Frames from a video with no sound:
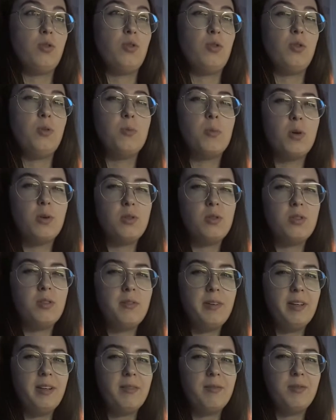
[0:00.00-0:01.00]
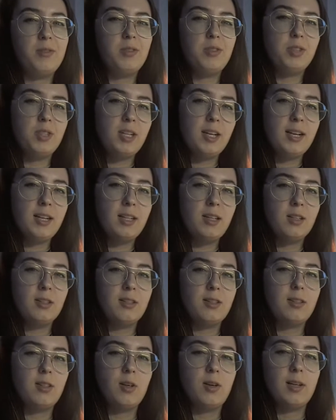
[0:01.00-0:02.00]
do most of it today,
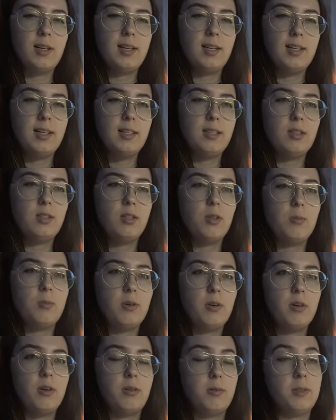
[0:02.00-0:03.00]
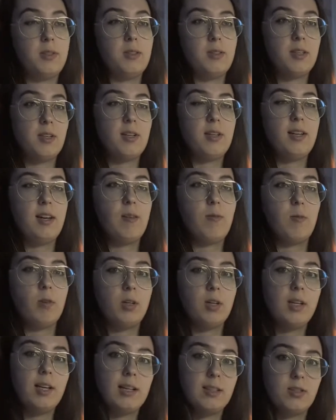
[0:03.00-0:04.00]
so at least tomorrow, because I only have
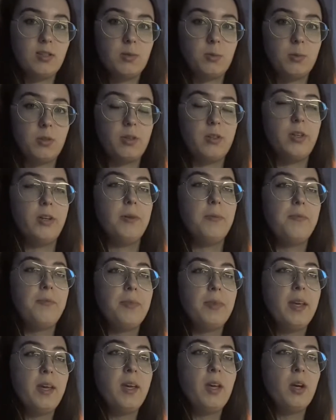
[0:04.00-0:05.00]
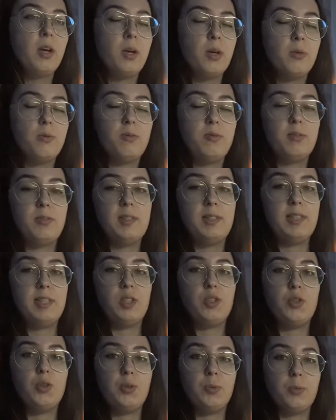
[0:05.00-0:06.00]
one class tomorrow.
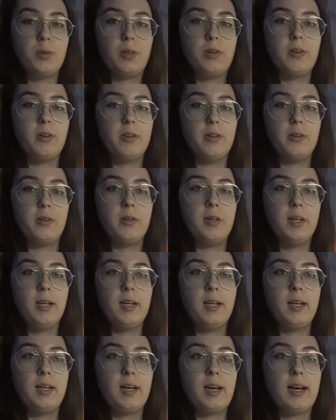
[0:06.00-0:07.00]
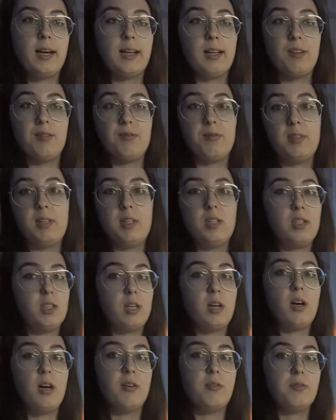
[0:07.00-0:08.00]
Hopefully tomorrow I can
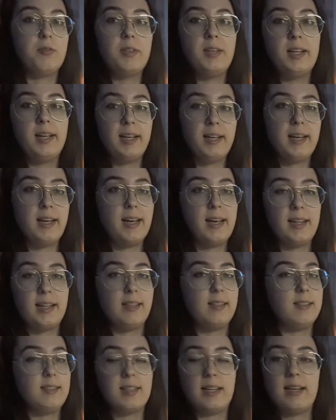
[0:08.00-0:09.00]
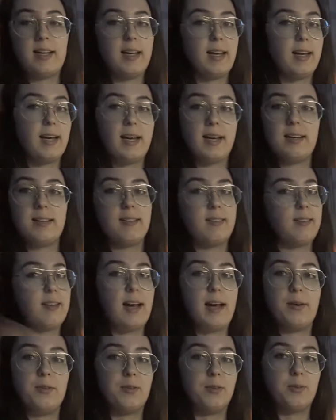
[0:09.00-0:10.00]
finish it off and it's
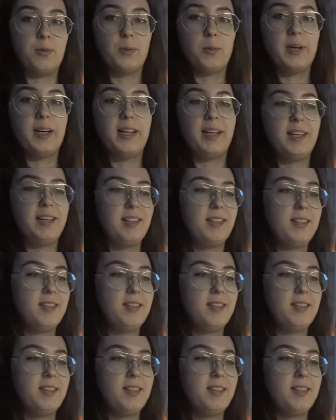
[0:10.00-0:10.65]
out of the way.